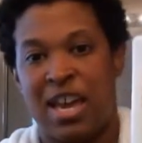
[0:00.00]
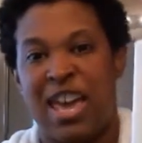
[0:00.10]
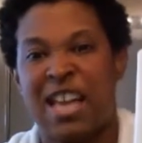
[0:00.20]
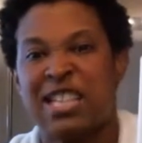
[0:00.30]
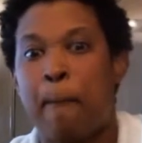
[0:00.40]
It
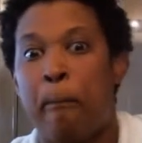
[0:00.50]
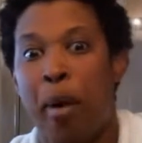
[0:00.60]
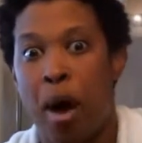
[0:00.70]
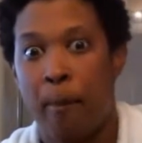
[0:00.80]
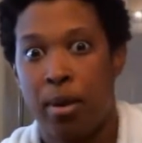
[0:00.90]
has a
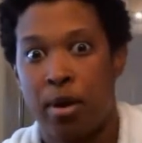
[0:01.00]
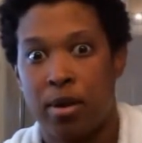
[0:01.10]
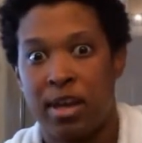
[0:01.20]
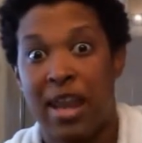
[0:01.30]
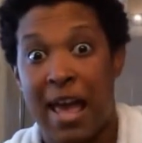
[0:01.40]
bump.
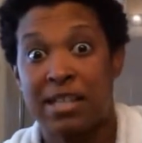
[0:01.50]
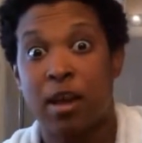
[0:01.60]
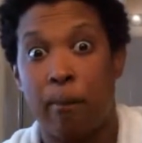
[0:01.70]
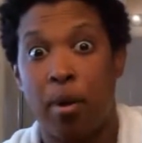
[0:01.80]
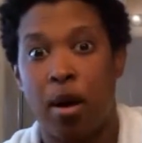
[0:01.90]
It has
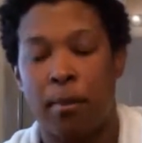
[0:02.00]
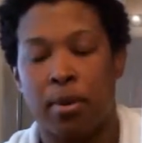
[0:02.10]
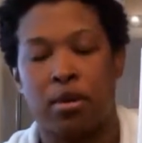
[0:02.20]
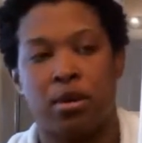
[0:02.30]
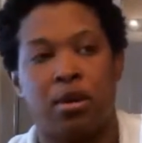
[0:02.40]
a bump.
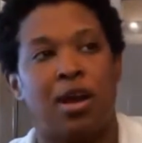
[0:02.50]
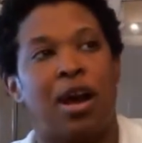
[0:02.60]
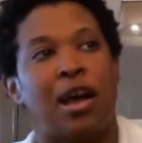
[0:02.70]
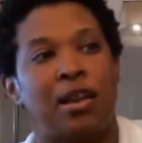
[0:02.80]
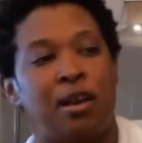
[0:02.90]

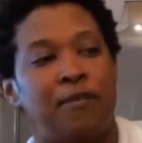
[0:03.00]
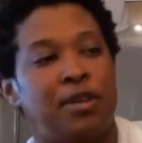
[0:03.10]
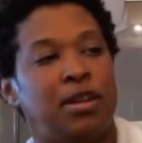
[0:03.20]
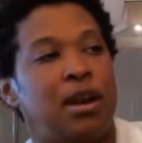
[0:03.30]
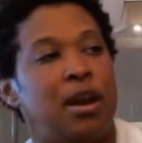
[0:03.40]
I love
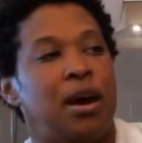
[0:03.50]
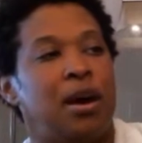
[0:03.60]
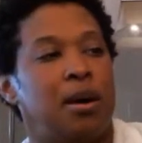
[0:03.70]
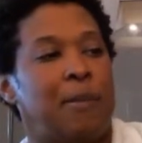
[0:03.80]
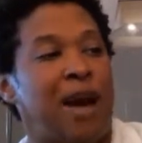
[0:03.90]
it.
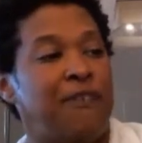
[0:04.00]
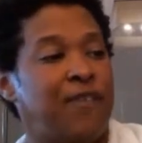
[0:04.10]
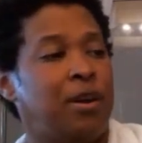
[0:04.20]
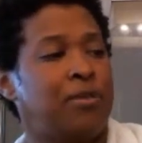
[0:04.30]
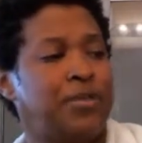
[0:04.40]
I
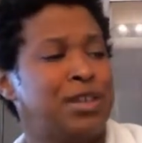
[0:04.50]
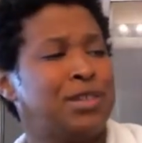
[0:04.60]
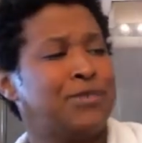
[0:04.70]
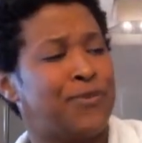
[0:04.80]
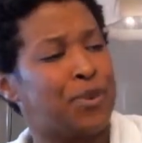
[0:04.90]
found
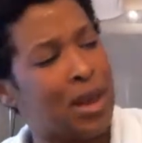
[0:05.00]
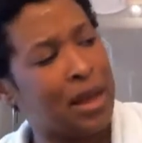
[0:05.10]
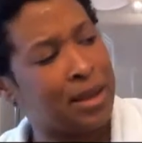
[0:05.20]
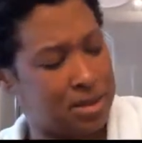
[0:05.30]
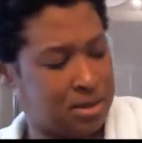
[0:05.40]
this for
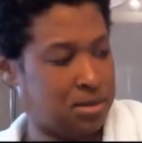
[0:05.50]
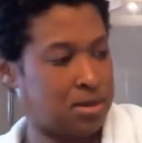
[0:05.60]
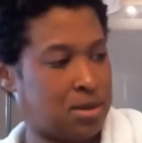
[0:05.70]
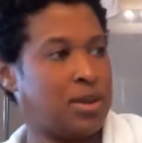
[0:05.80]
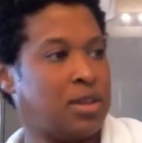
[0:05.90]
like,
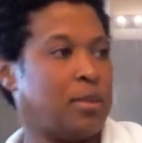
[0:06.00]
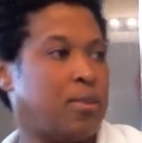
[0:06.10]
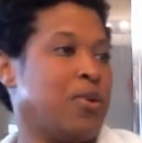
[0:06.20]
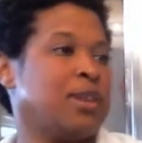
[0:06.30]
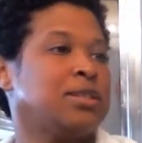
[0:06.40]
I think the
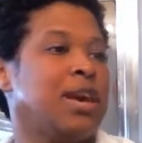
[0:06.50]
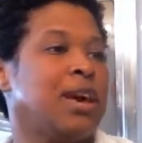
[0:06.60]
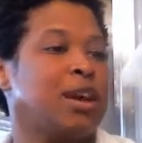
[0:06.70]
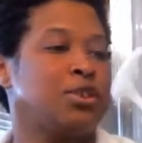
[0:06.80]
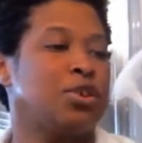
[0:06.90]
price tag
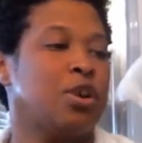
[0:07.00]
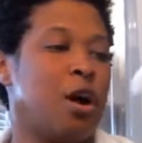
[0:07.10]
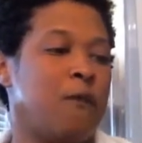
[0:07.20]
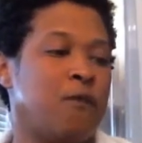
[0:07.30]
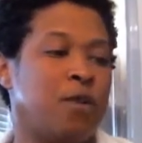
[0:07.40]
I took
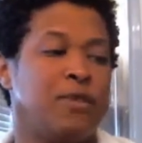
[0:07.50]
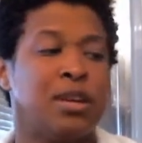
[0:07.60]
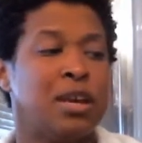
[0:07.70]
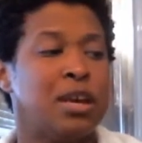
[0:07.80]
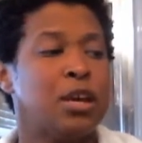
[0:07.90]
off of it,
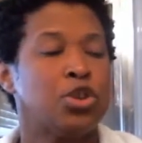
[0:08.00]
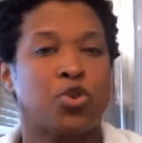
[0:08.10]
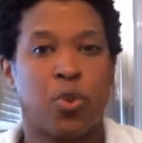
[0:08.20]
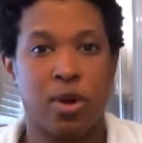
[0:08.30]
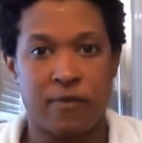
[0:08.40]

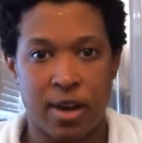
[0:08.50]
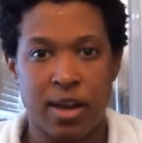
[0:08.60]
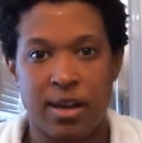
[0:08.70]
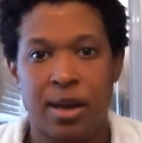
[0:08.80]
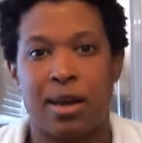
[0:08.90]

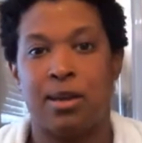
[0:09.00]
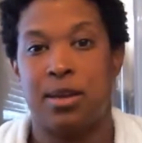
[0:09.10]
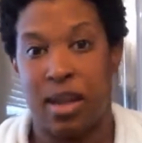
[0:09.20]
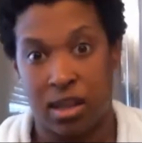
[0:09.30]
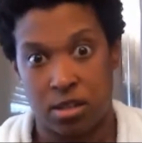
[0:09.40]
$12.99
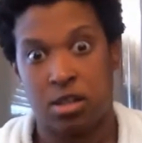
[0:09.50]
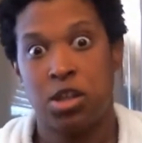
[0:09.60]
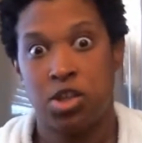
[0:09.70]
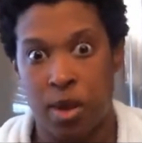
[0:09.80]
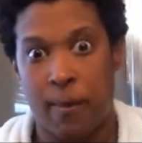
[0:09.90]
at
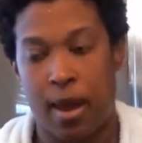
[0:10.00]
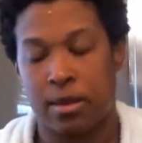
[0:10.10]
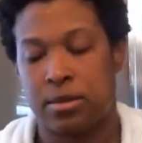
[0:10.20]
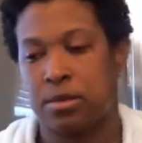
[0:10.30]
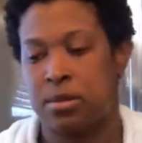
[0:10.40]
TJ
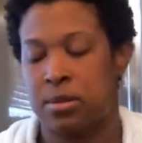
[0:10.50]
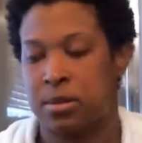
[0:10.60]
Maxx.